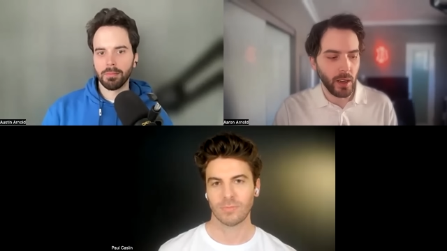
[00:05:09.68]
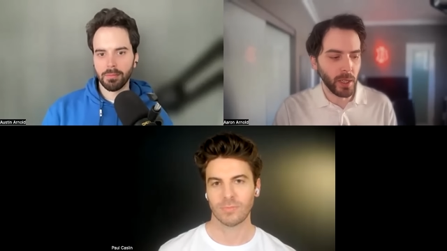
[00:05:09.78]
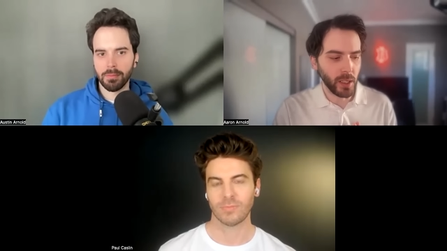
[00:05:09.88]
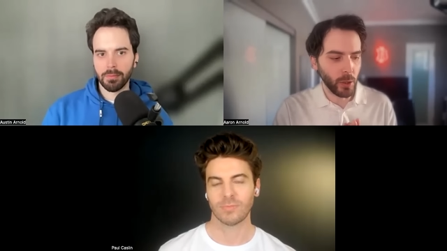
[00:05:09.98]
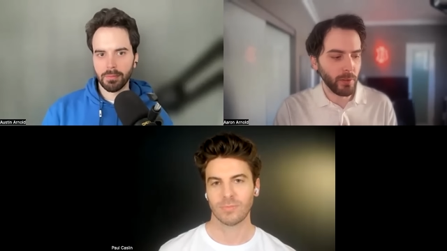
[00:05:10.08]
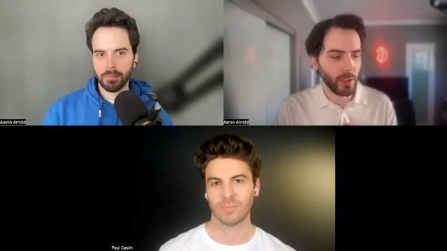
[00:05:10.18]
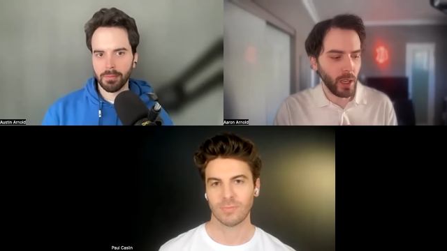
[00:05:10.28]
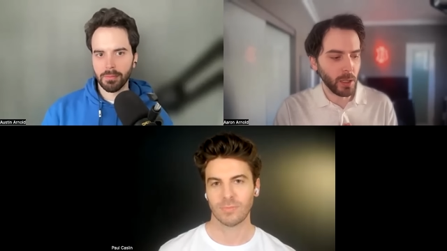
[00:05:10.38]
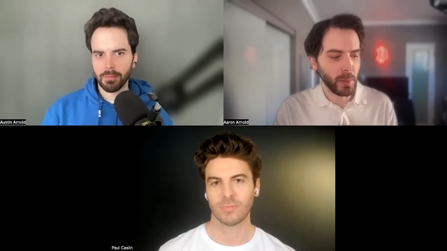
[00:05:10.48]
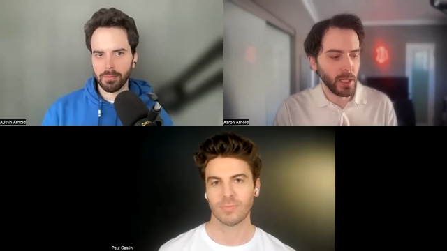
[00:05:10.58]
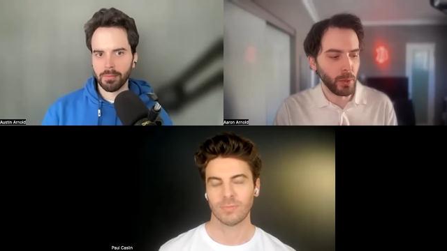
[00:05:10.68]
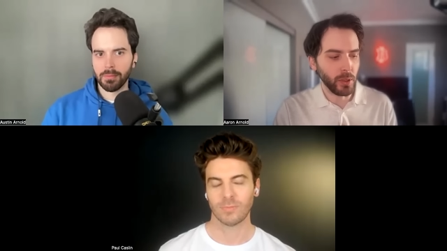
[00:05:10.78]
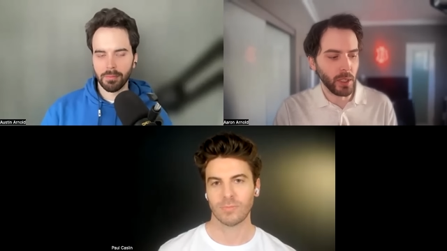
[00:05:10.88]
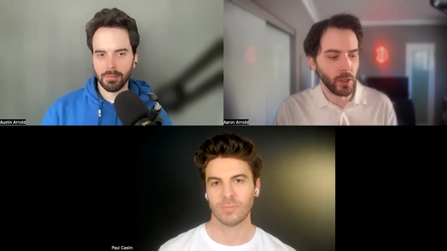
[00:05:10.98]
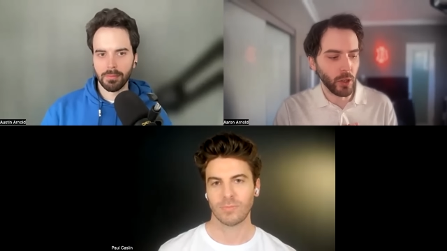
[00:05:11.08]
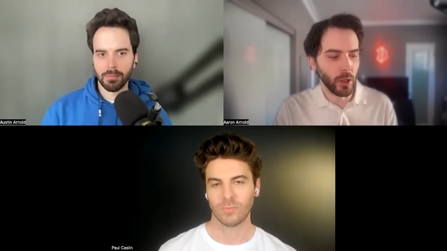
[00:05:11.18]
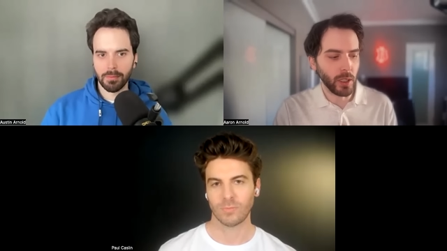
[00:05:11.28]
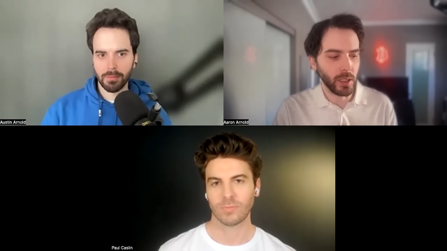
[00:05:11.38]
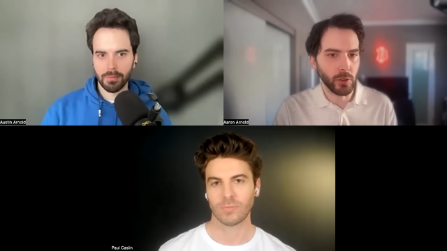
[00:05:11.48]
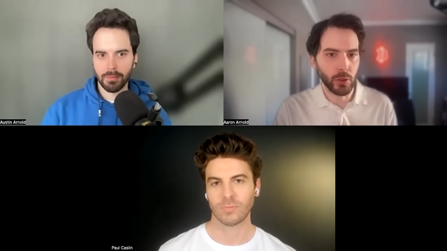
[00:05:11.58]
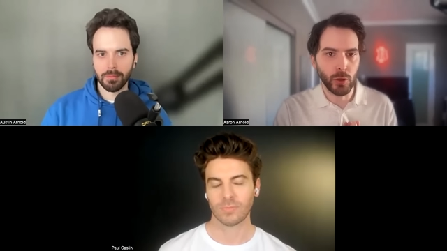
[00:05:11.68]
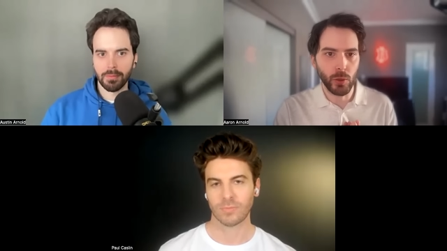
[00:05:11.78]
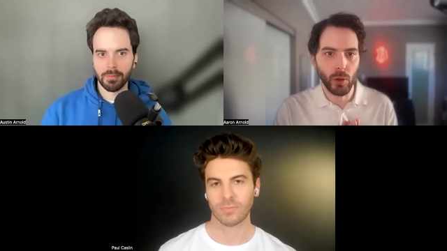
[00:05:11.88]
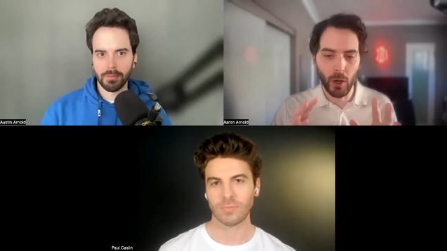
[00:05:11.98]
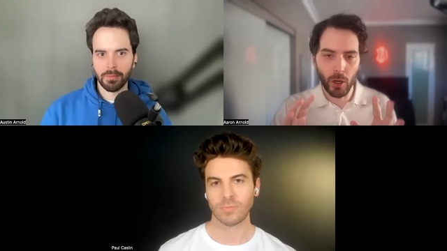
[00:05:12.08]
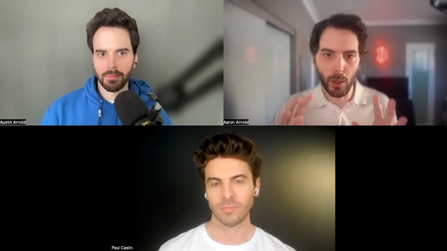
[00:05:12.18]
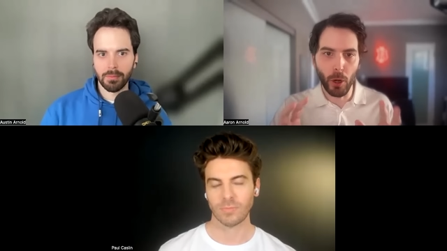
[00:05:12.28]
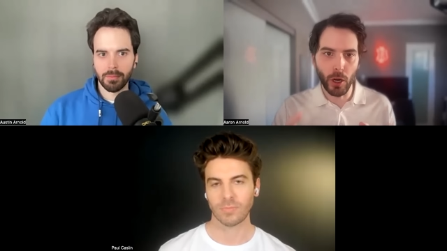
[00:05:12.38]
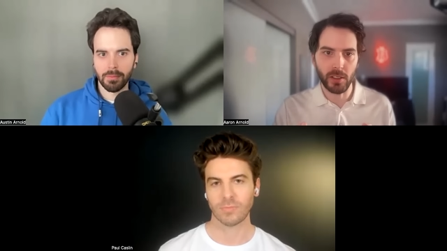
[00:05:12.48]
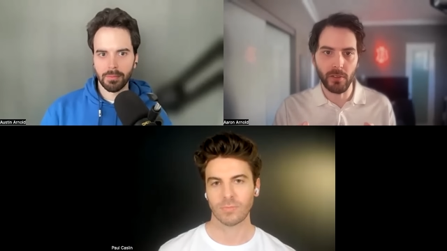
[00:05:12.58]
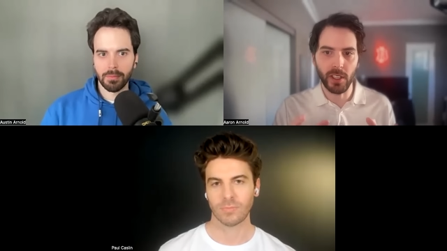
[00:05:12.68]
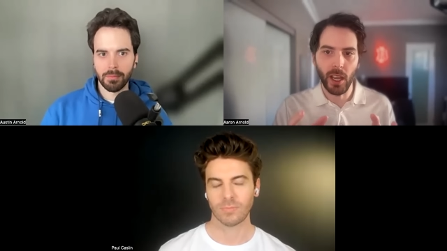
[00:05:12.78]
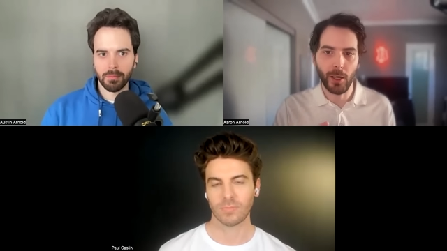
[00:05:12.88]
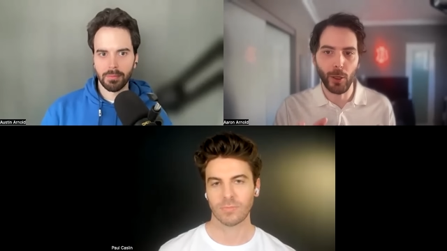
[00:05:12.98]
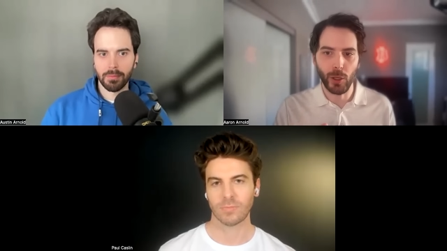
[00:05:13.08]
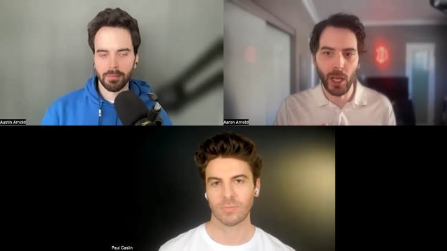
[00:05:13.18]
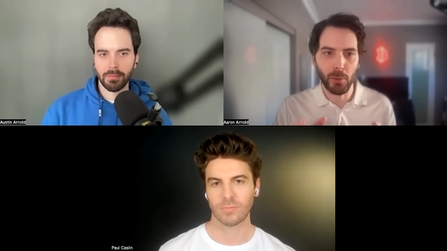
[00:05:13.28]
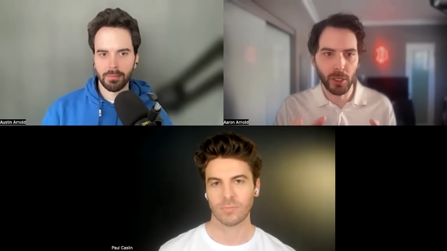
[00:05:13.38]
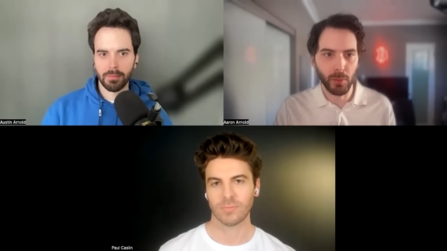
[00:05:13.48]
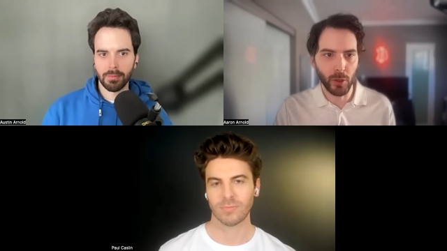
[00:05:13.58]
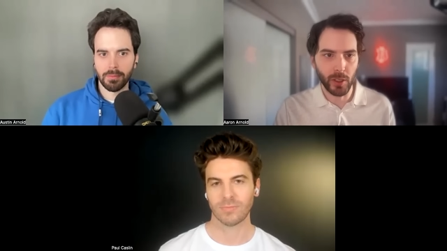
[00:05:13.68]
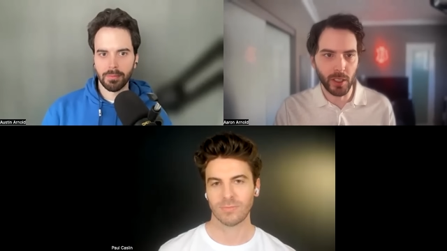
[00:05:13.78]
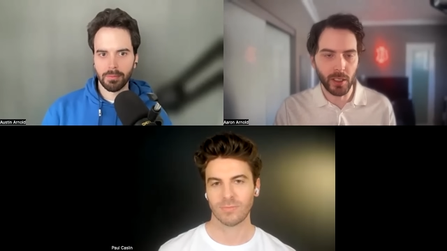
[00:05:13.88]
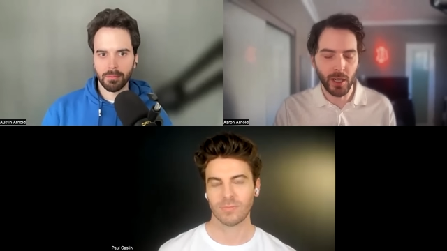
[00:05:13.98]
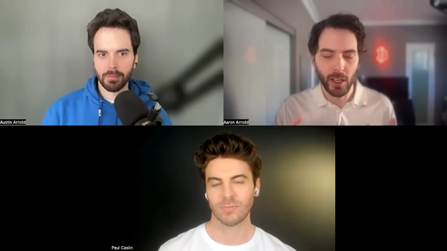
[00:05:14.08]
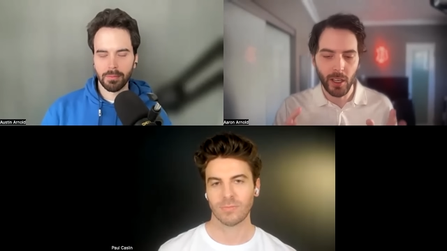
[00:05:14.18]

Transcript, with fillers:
Speaker 1: And I know we have a lot of people in our audience who are a part of the Hello Labs community.